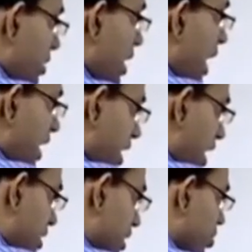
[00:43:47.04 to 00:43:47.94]
at
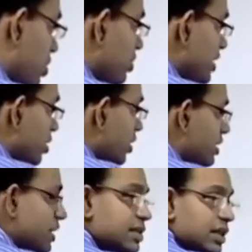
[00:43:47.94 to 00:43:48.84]
x equal to 0
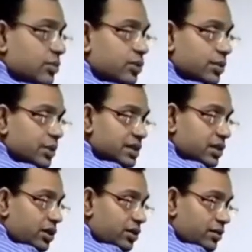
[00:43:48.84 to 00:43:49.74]
this term will be 0,